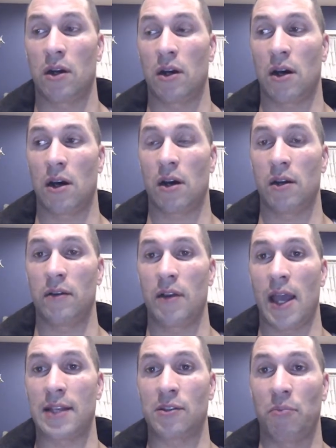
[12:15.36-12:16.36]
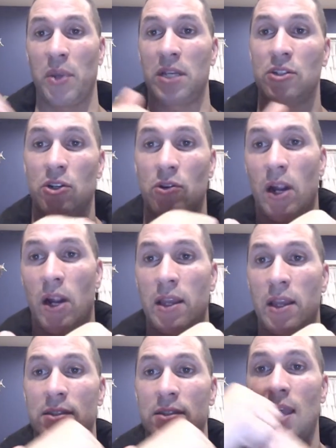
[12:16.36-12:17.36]
as a picture,
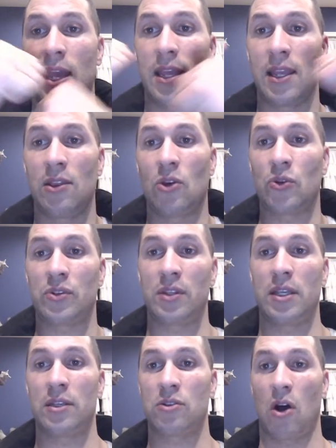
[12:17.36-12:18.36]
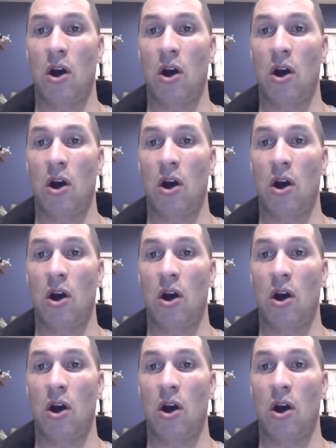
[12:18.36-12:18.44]
right, it's taking those things